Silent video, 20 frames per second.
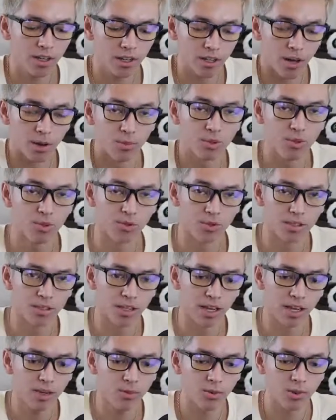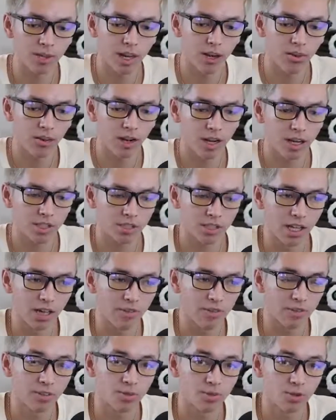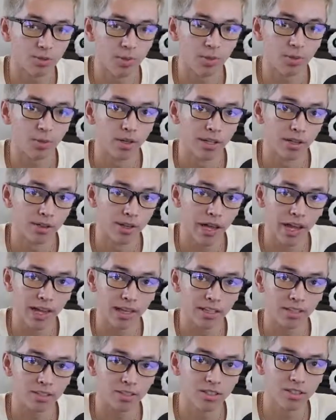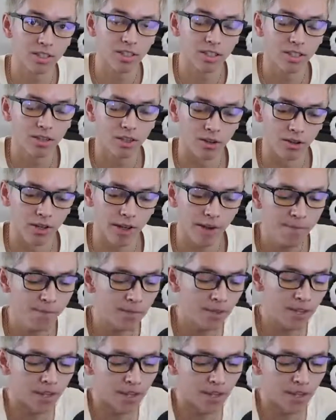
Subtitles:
come to your site without actually having to spend money on ads, okay?